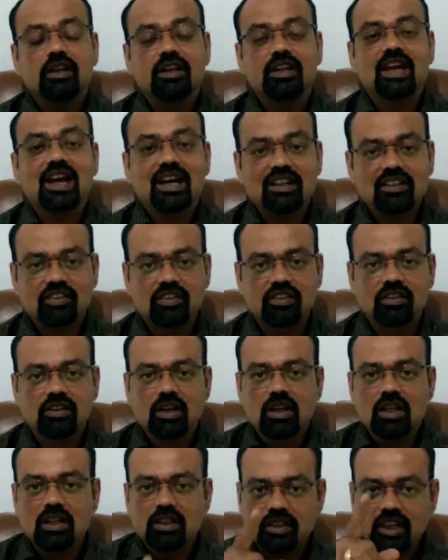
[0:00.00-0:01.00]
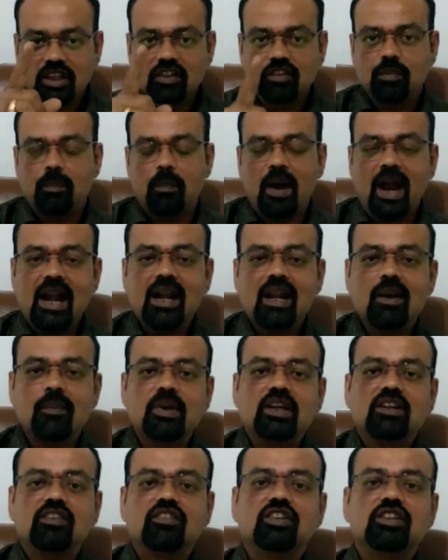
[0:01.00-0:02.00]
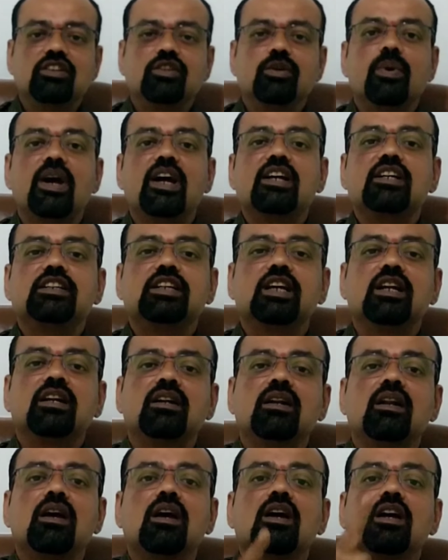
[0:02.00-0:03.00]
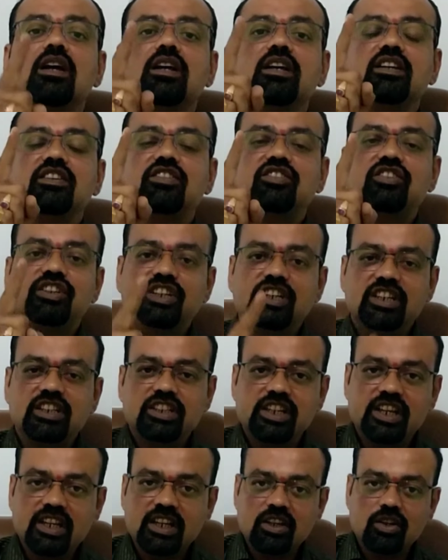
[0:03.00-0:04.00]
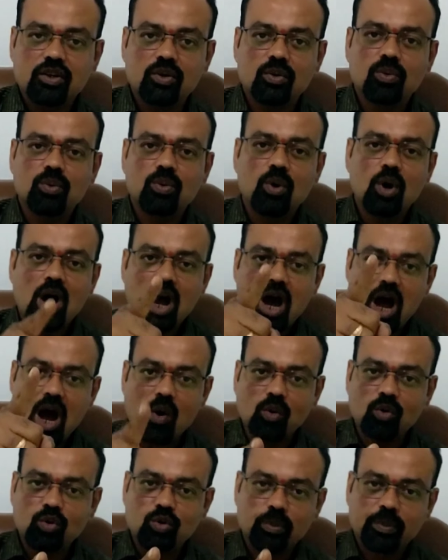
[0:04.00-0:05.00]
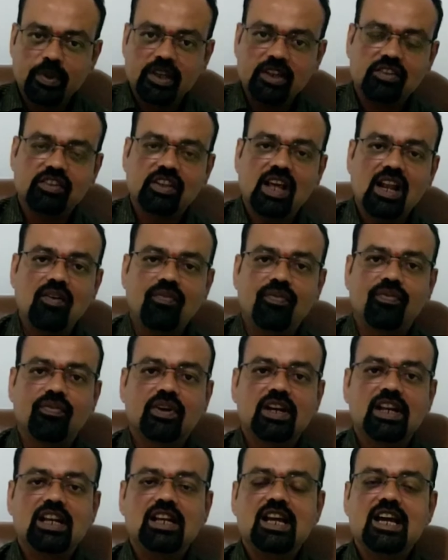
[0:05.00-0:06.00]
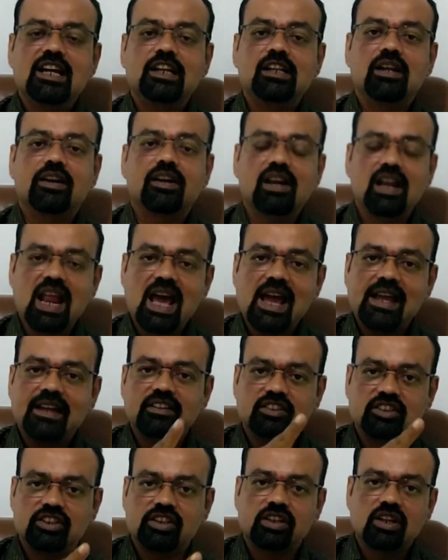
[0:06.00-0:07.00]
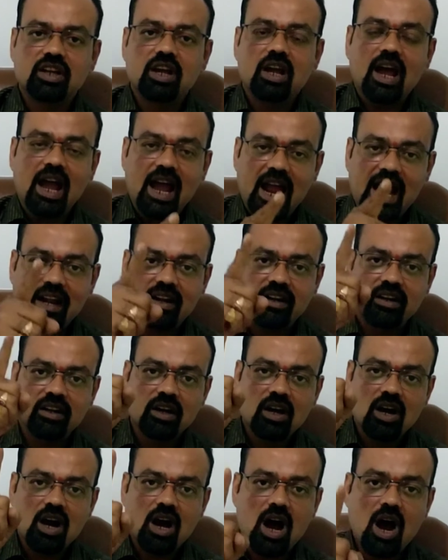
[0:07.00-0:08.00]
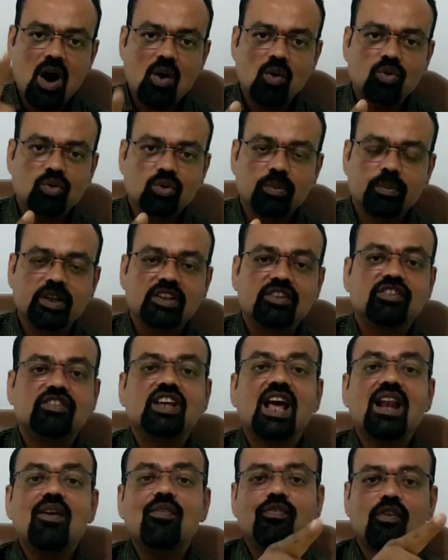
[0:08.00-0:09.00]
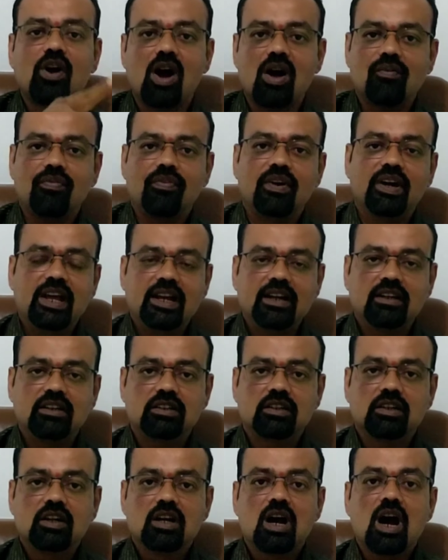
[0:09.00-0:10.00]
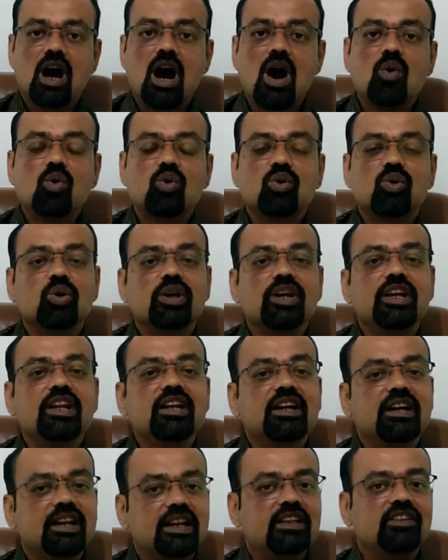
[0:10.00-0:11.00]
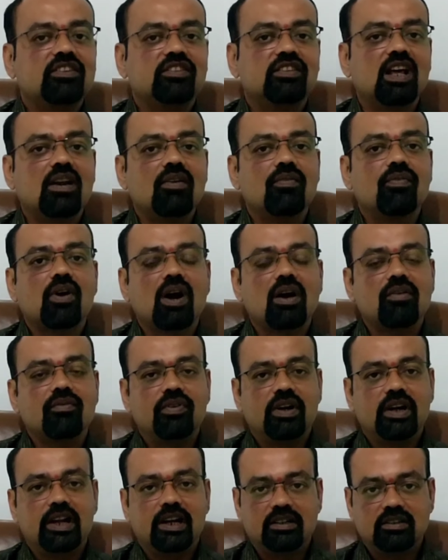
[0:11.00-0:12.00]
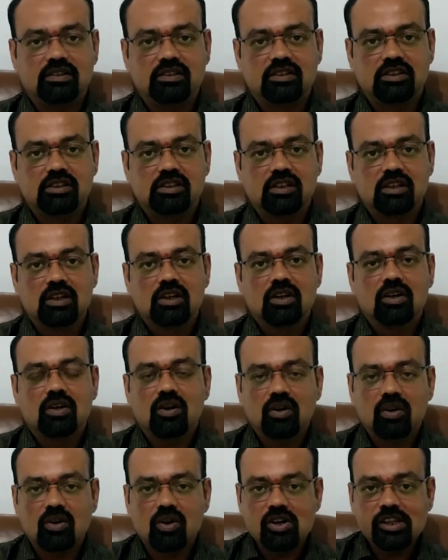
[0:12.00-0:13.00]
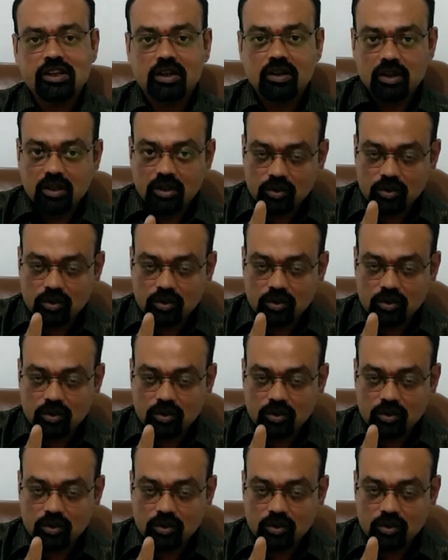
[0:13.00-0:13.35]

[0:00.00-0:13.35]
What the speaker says: Yes, this pandemic situation is teaching you how to be self-reliant and how to be self-confident, how to increase self-confidence. Okay?